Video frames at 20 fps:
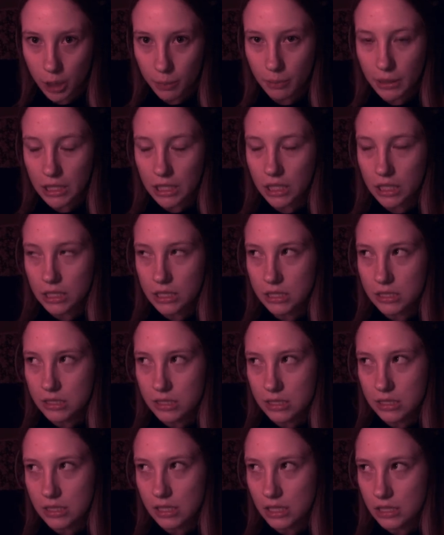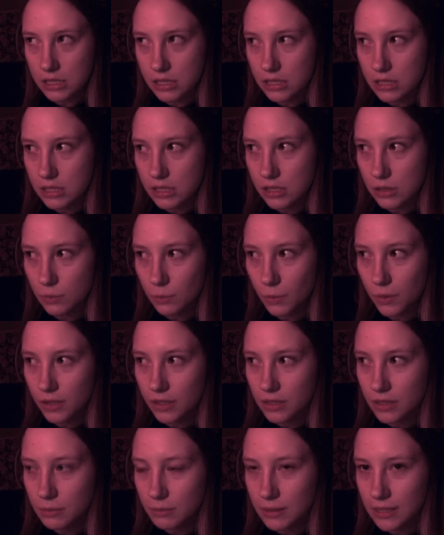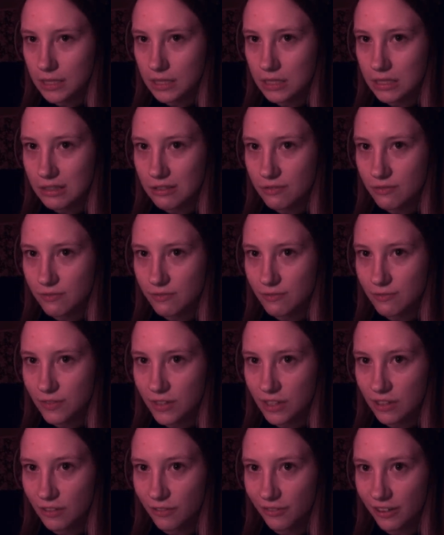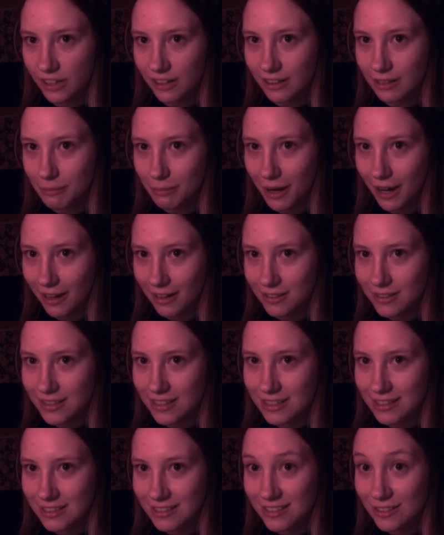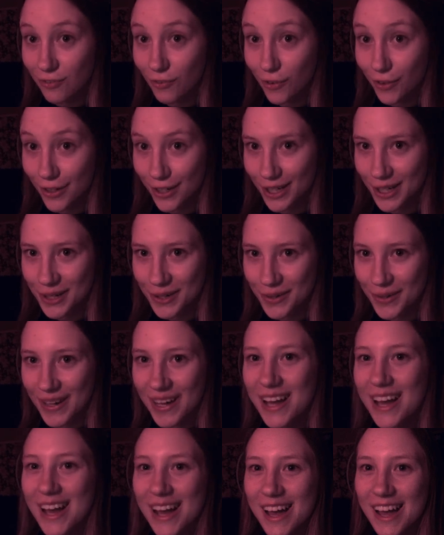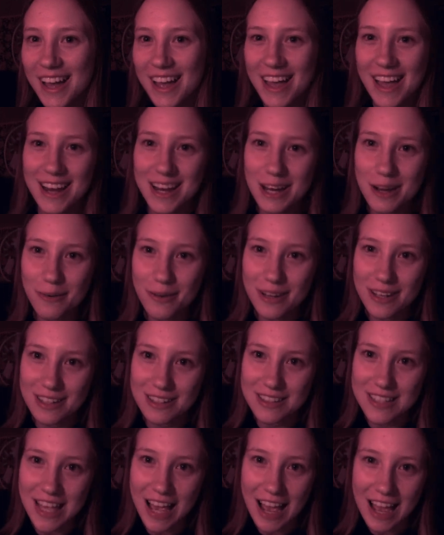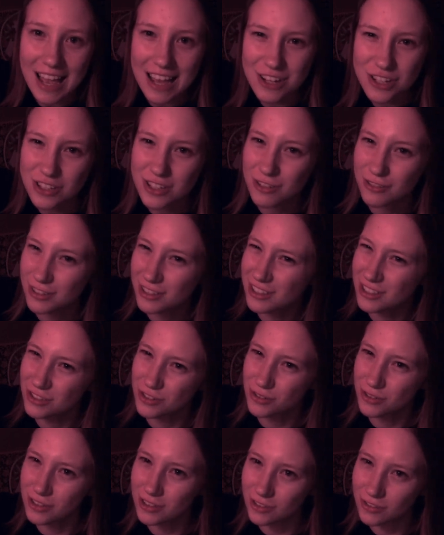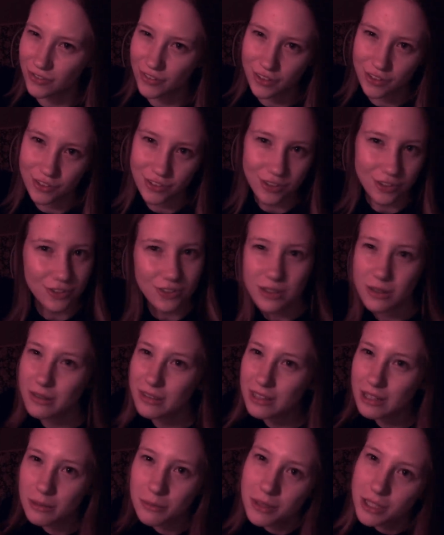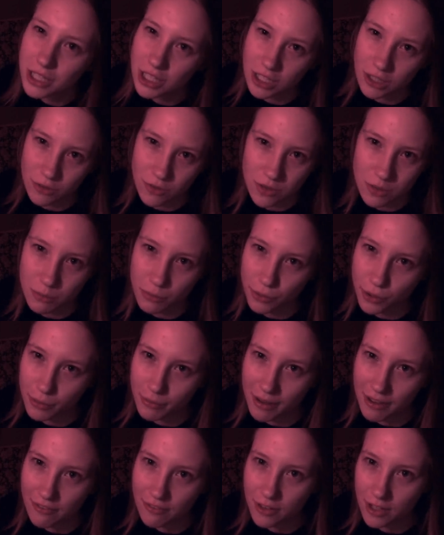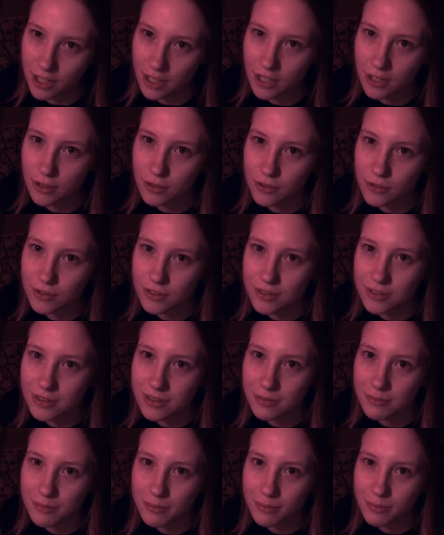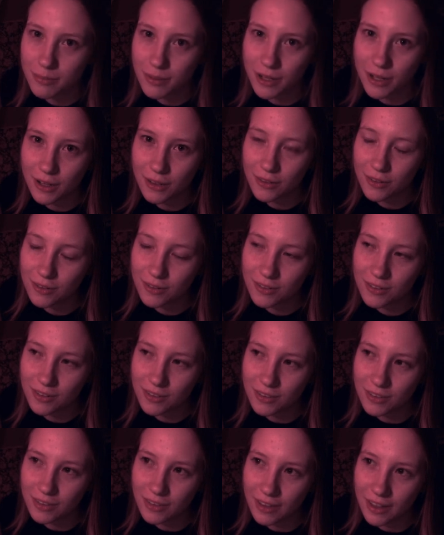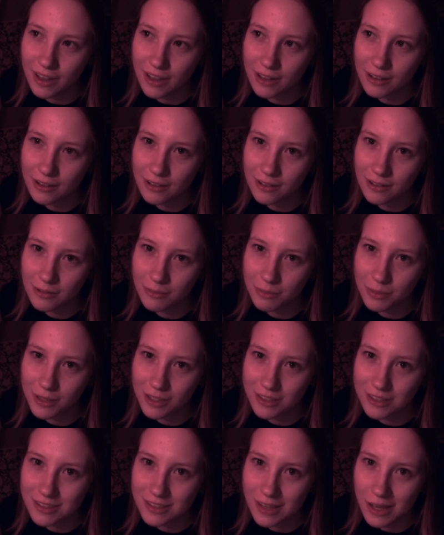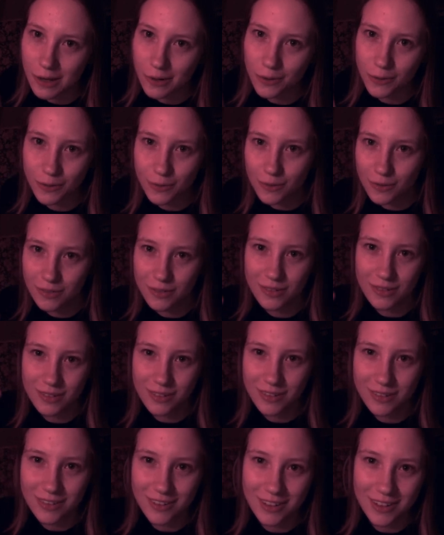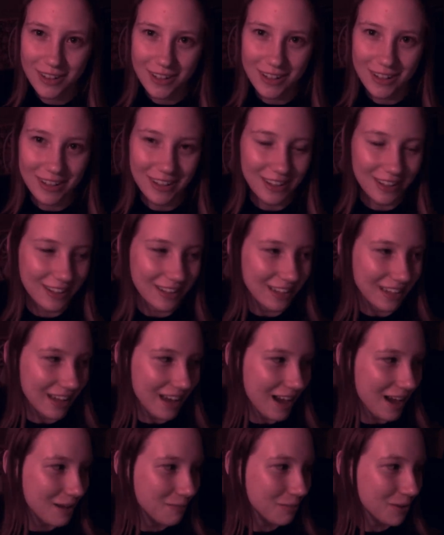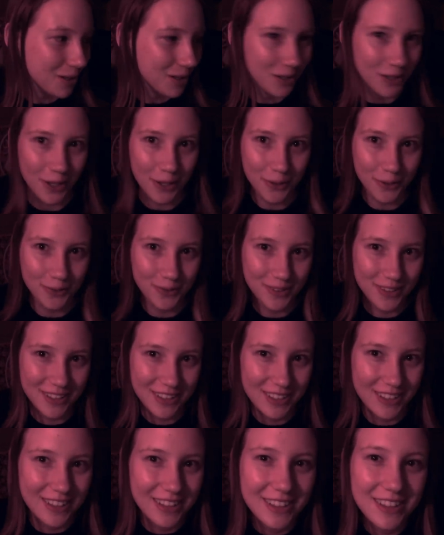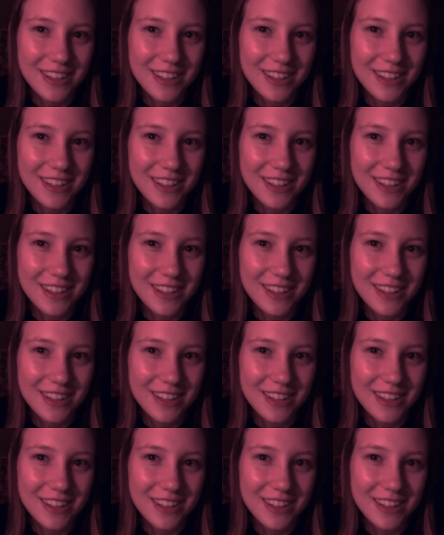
because I just wanted to make this feel very Pisces for you. Anyways, I actually really enjoy this filter, so I think I'm going to use it more in my videos. But other than that, peace out. Yeah, I'm going to